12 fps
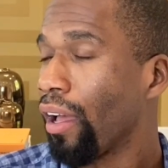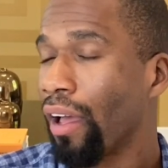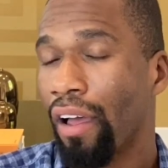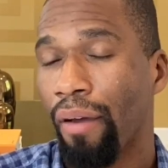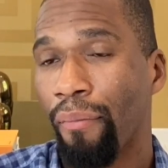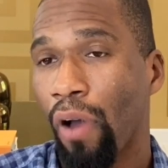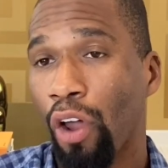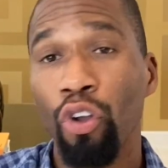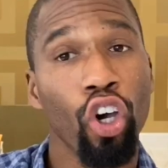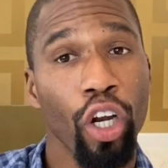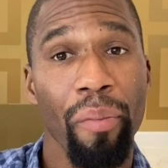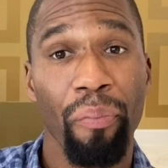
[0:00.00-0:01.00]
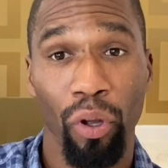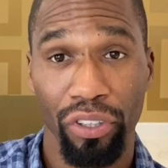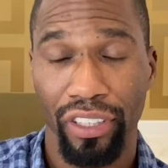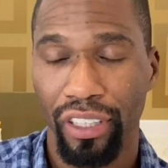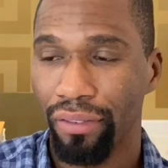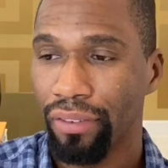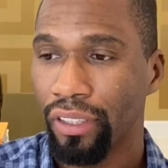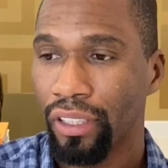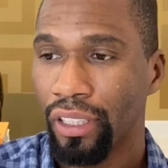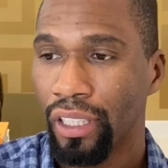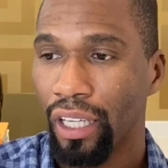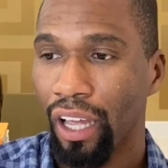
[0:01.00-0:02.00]
are not going to be positive.
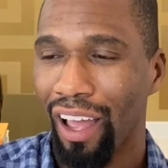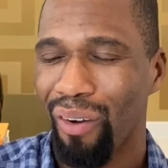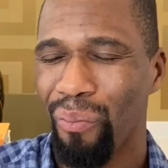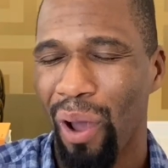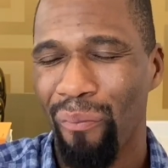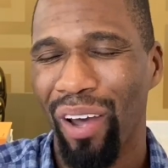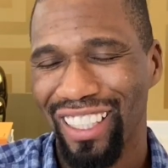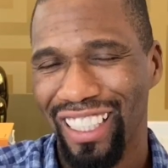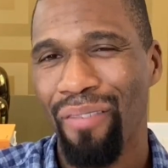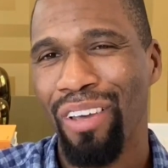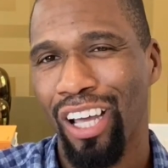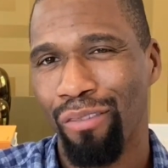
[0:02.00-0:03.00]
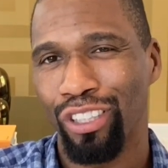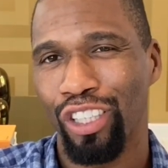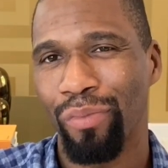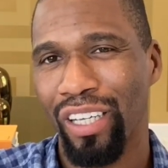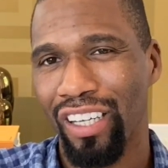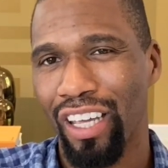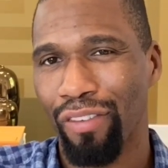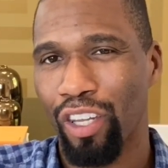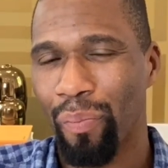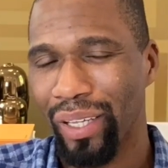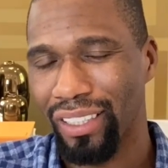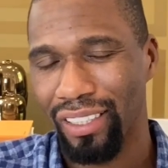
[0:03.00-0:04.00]
And by the time it comes to me, given
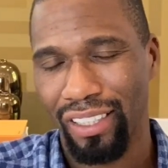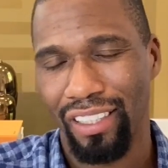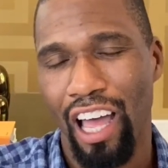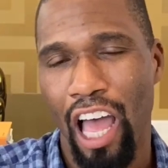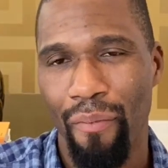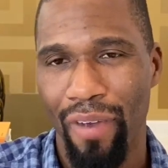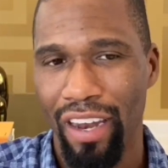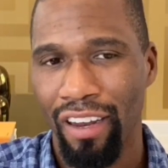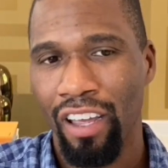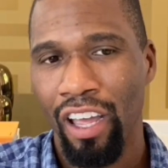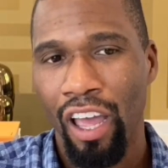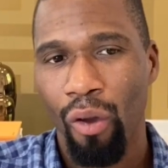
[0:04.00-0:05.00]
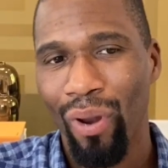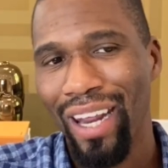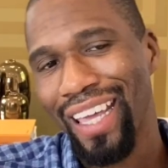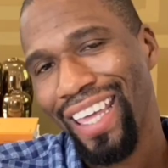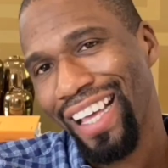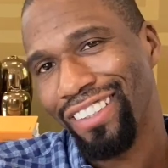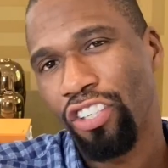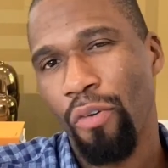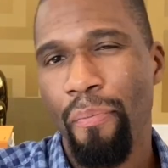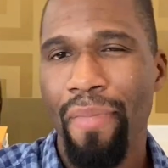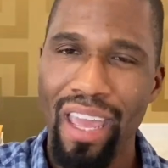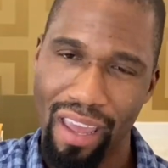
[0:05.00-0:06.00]
the businesses that I'm in, when it gets to
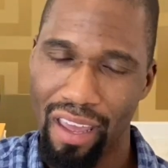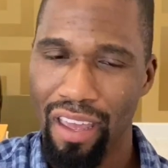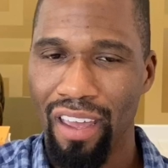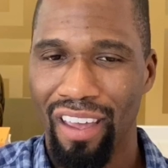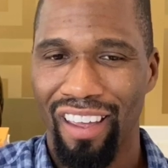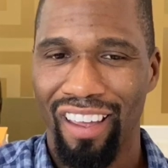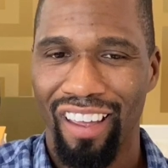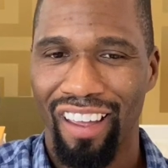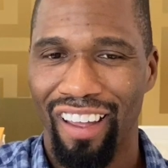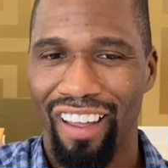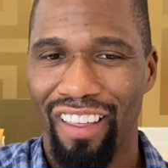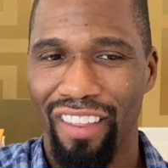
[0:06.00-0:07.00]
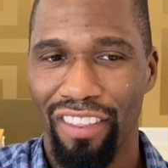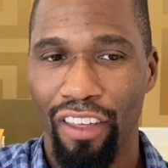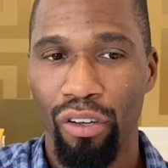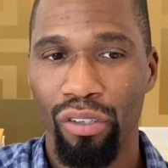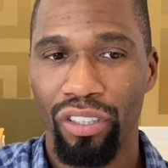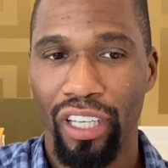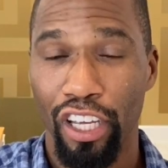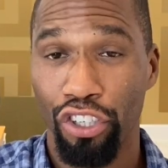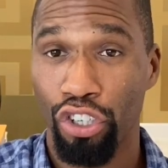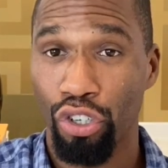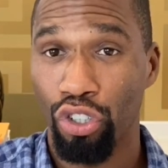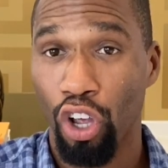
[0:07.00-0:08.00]
me, those
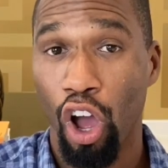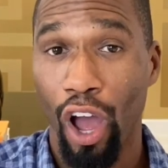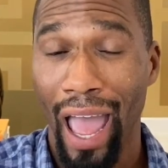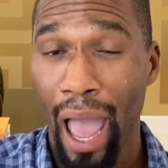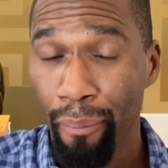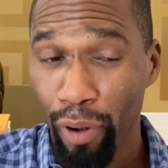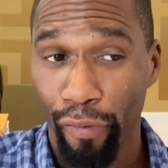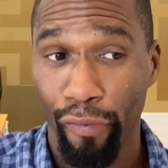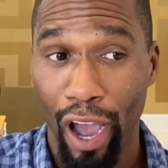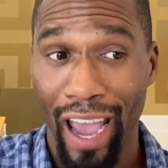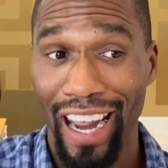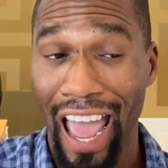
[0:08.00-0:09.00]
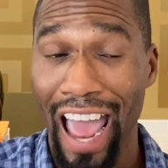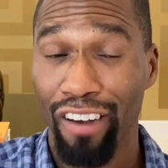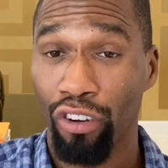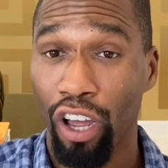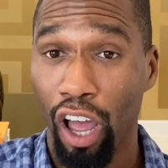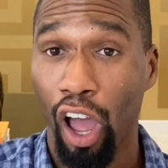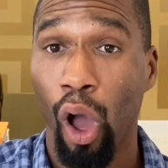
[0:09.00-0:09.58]
issues are amplified and